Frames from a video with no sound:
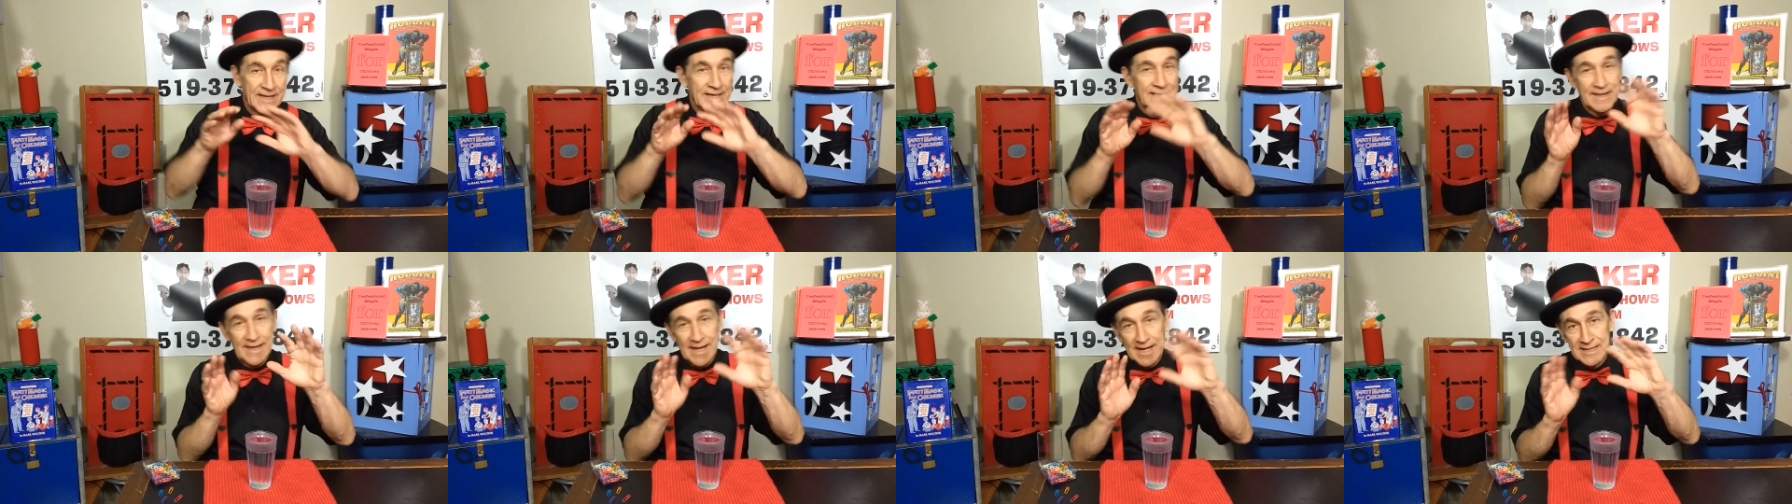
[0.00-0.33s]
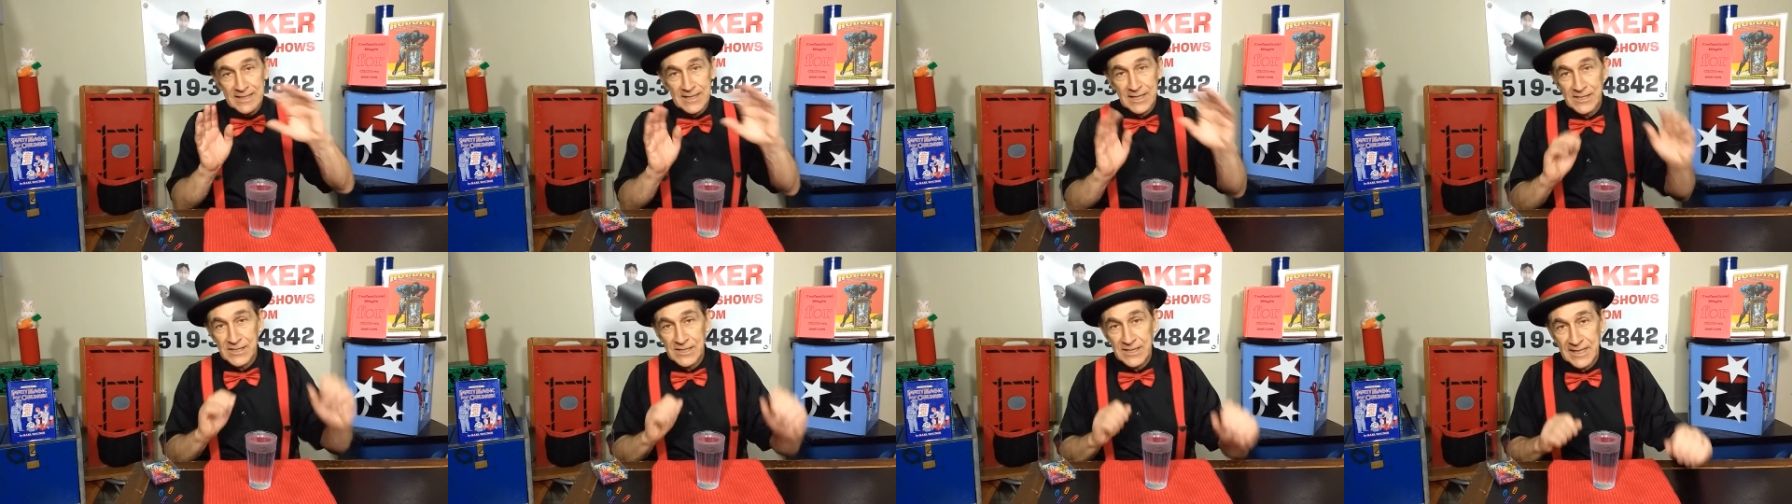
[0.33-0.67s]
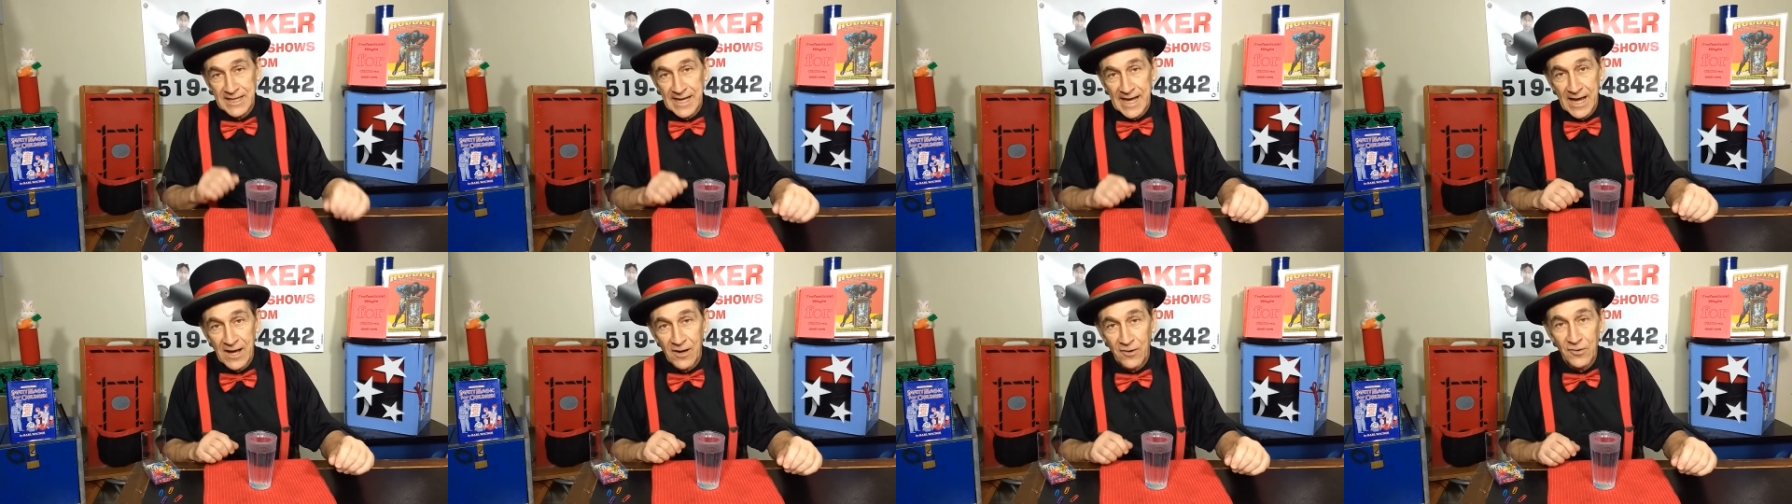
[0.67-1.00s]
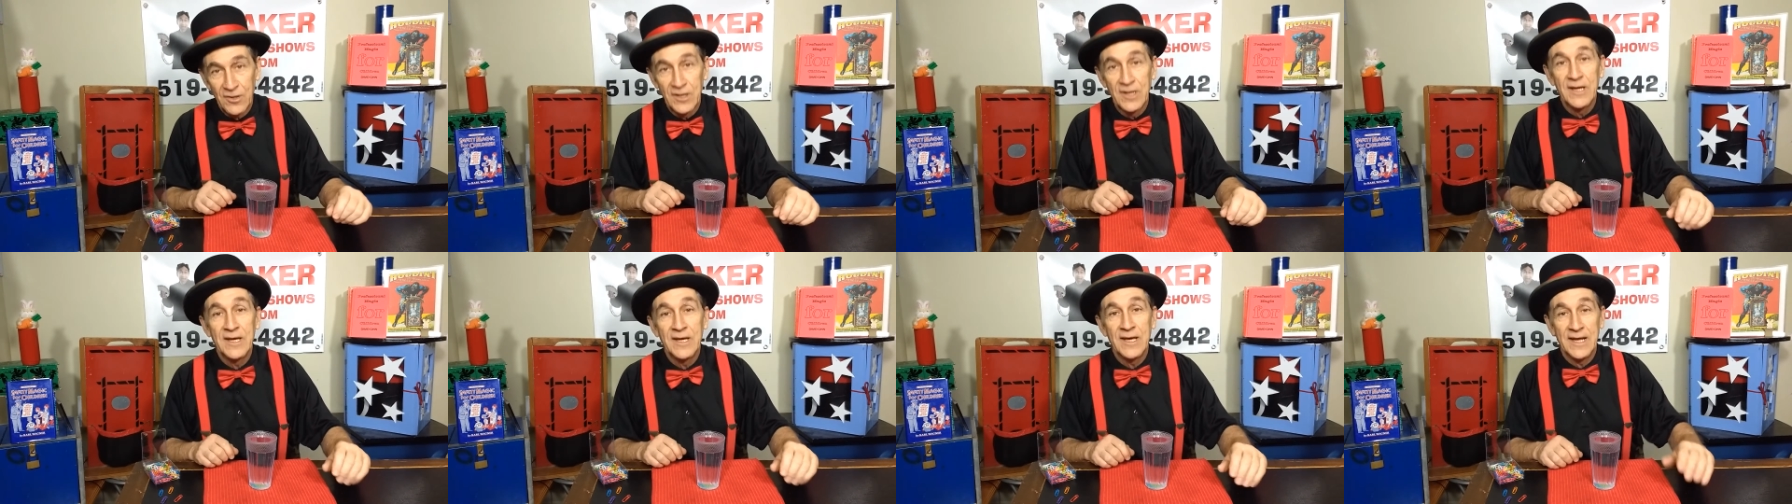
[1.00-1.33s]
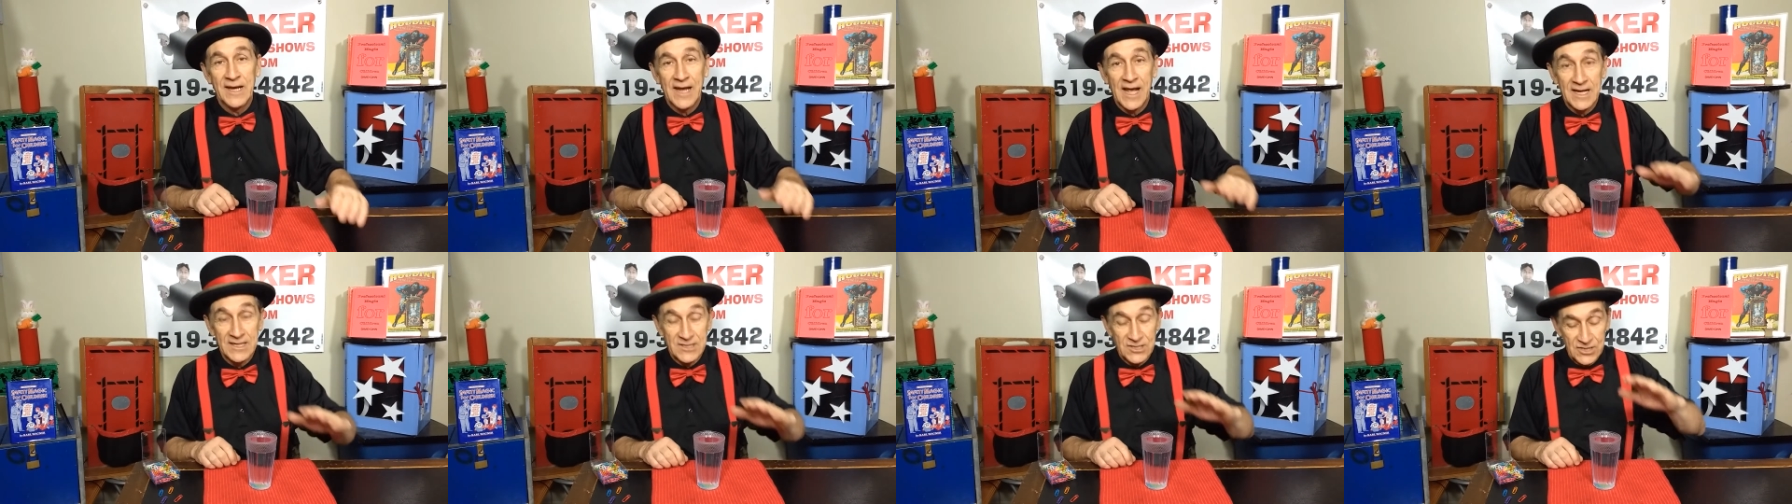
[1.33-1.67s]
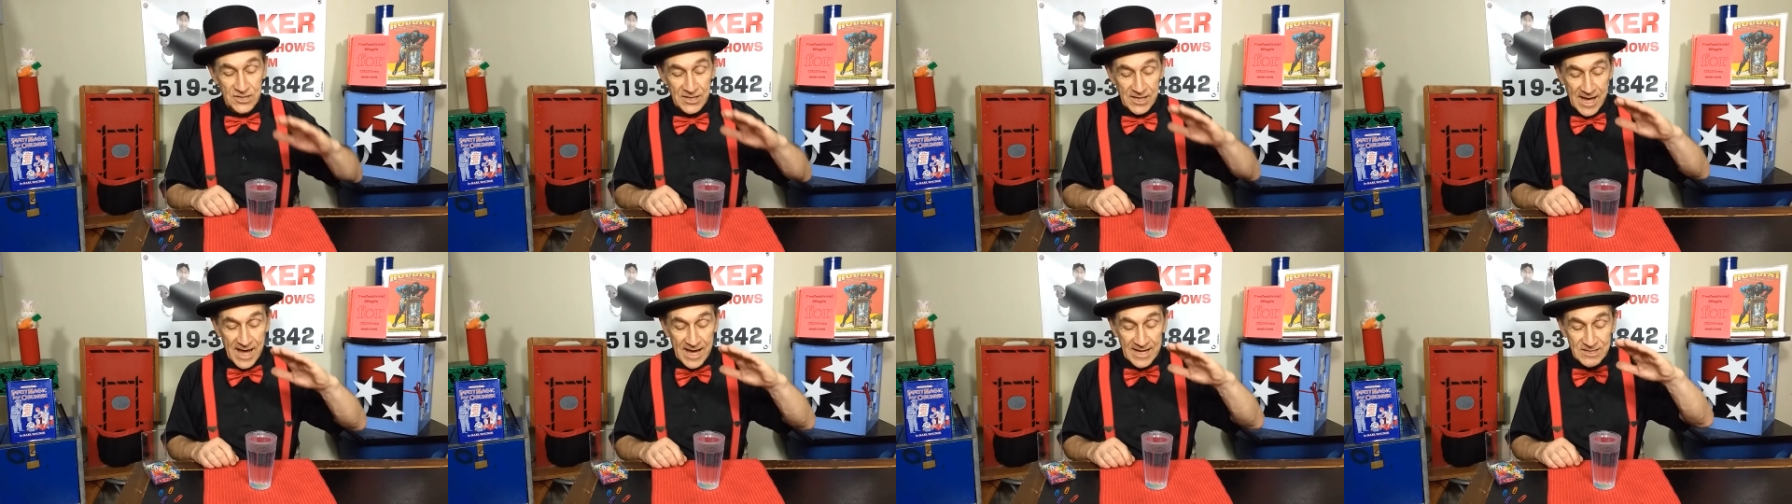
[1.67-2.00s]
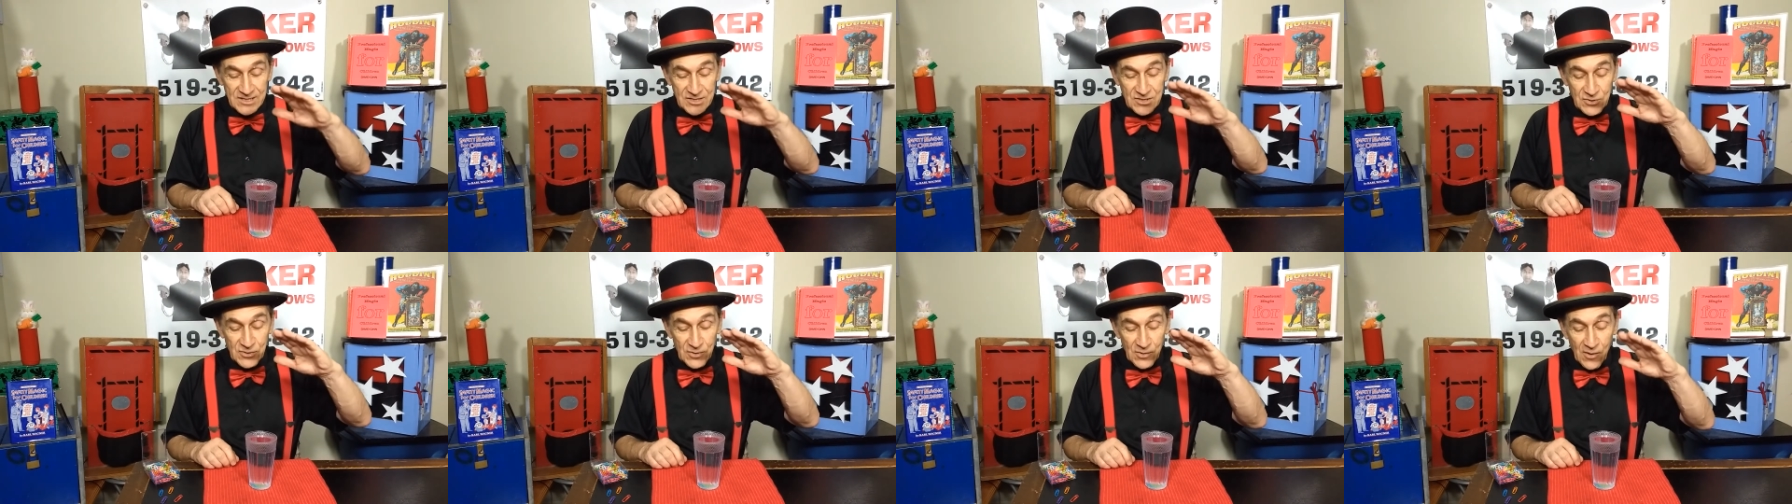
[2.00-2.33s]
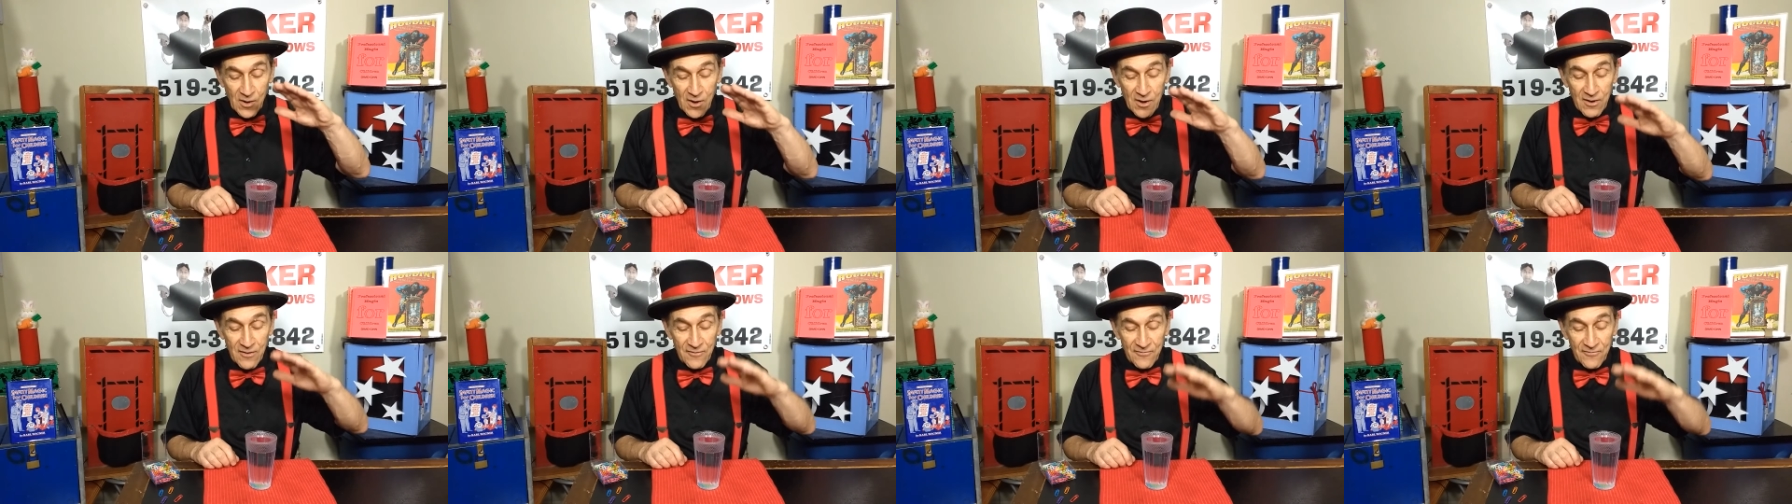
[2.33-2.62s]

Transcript: That doesn't count. It actually has to